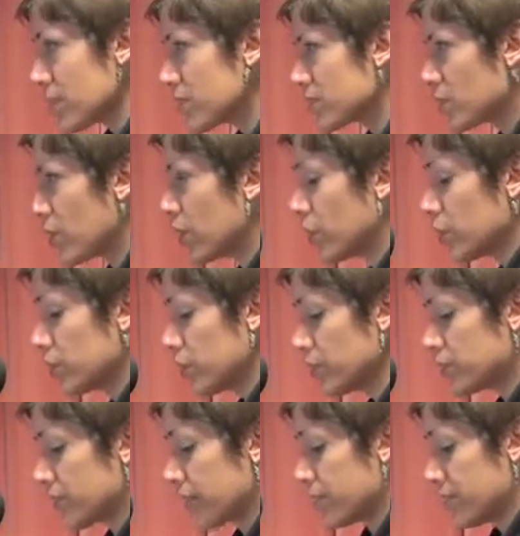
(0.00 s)
So although it
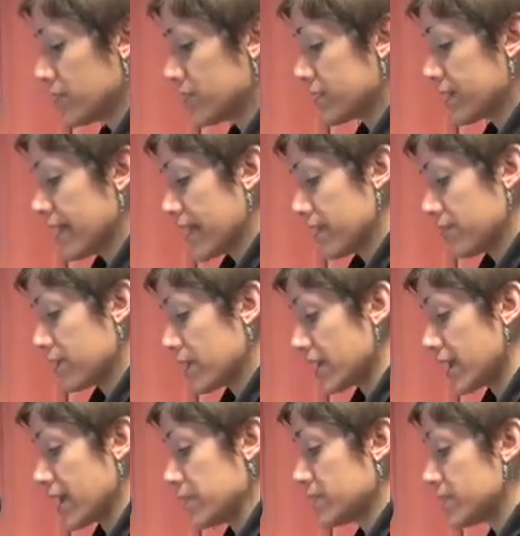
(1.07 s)
looks like fun and
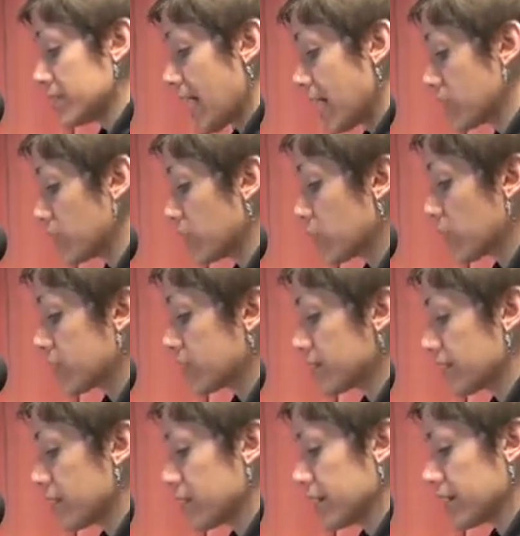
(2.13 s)
games, it's actually quite
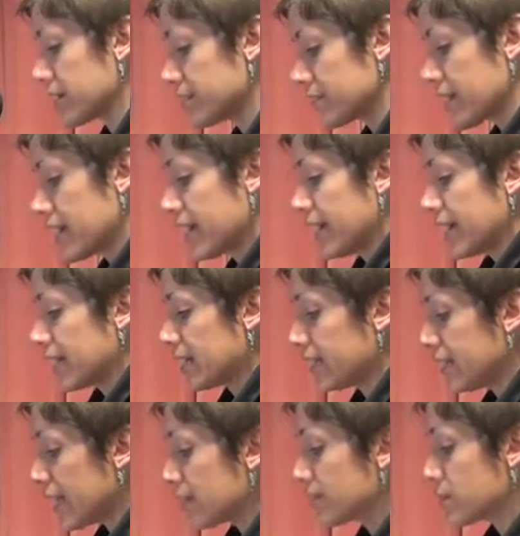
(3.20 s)
serious. It
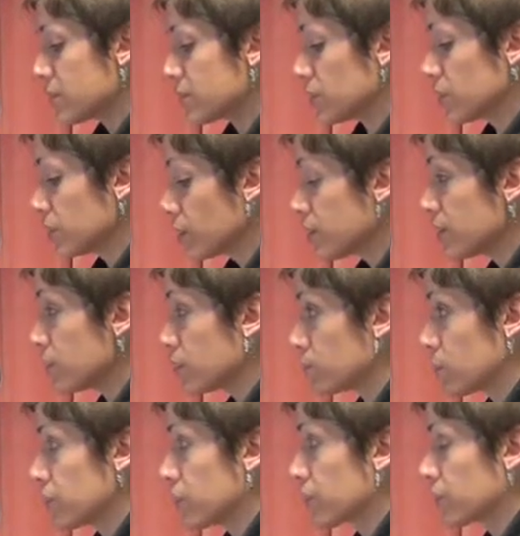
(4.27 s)
allows them to learn these
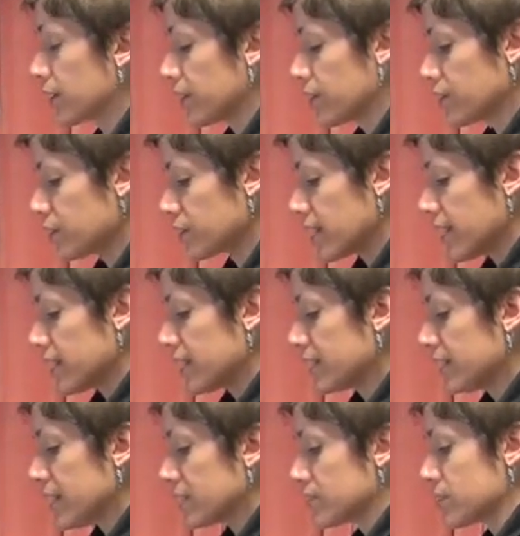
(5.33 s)
motor skills. It
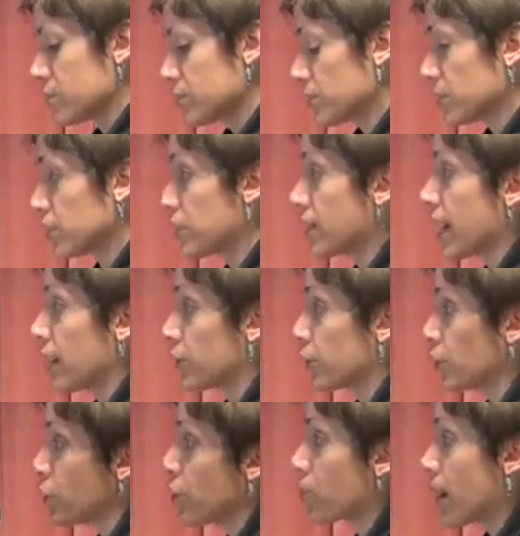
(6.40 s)
allows them to learn how
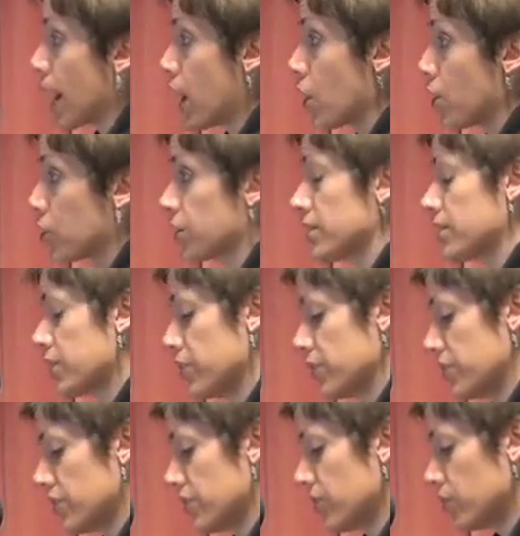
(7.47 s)
to overpower another
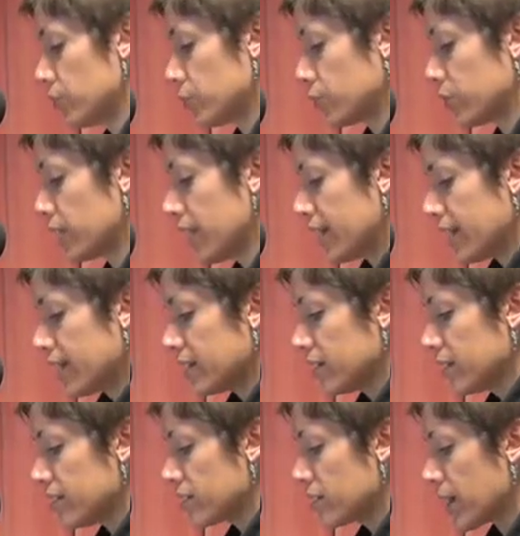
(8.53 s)
individual, and
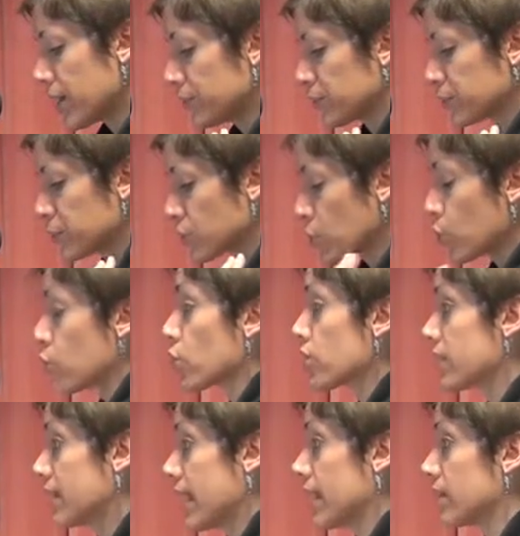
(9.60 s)
also how to
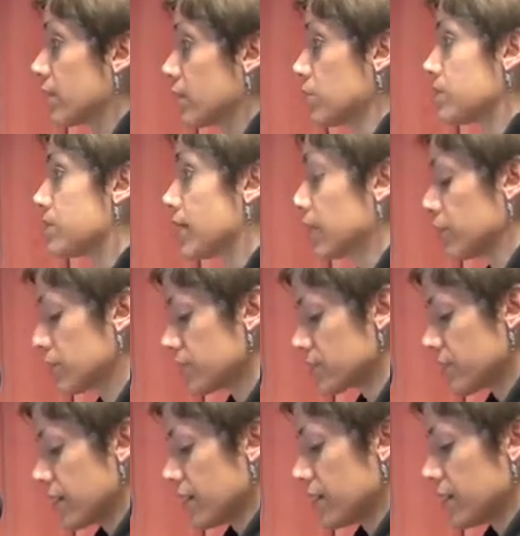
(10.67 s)
coordinate
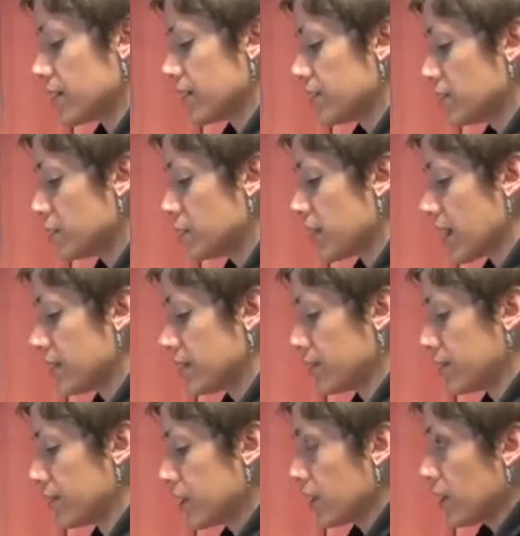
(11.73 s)
themselves and do kind
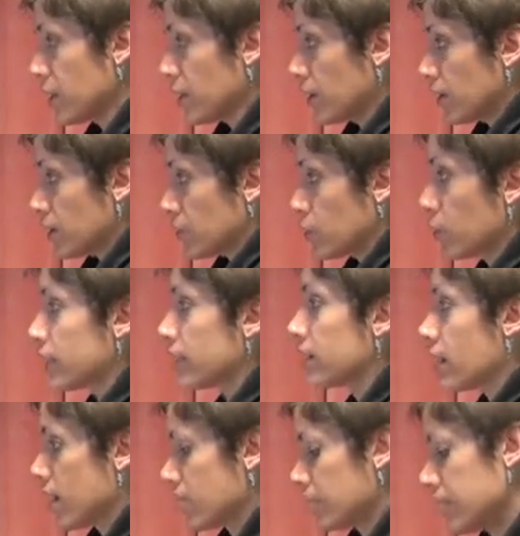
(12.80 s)
of really
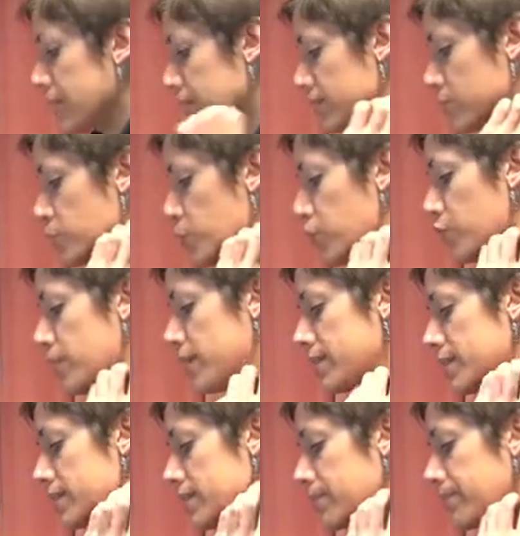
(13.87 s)
complex
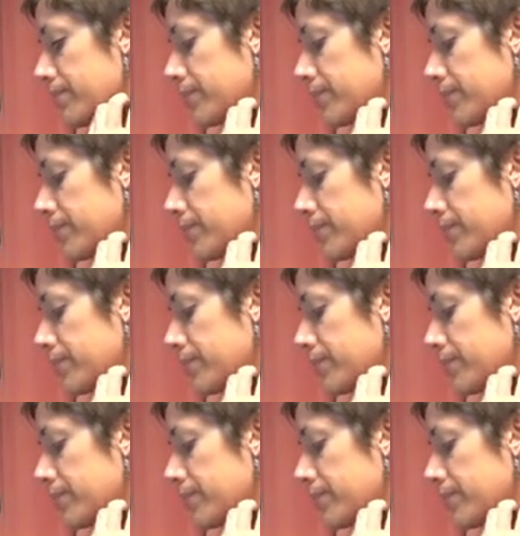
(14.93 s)
movements.